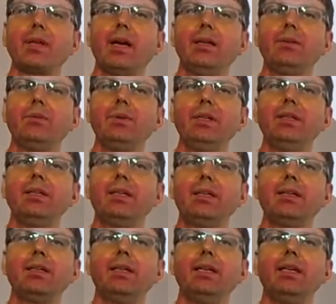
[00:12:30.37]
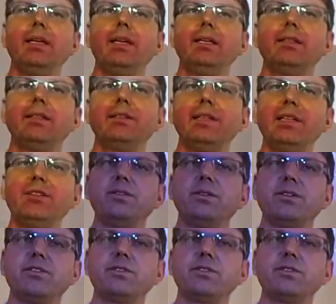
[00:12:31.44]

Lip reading: And we are in a digital